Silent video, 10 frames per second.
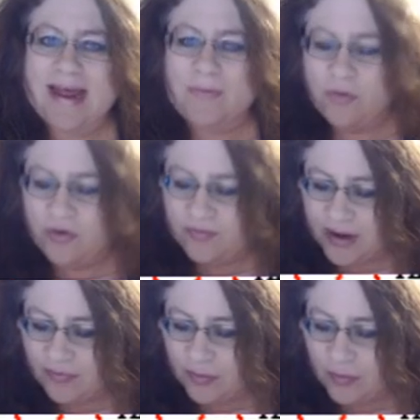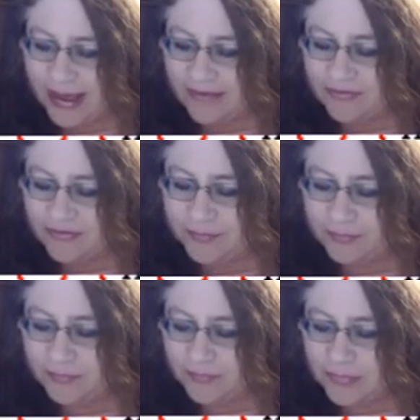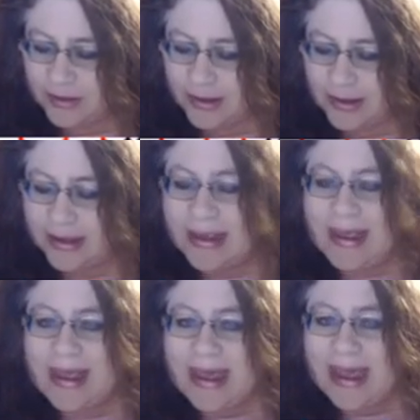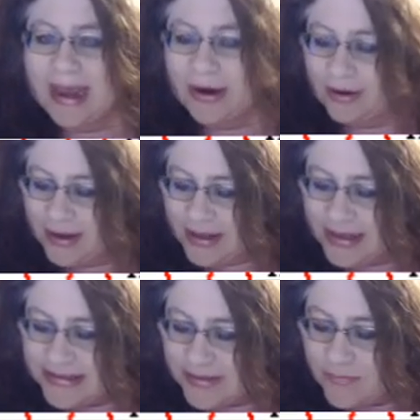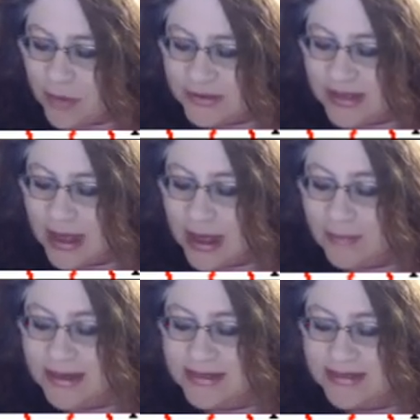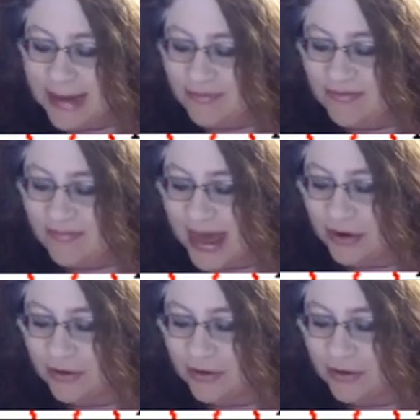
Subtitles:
the movement of the wave. Air is the most common type of matter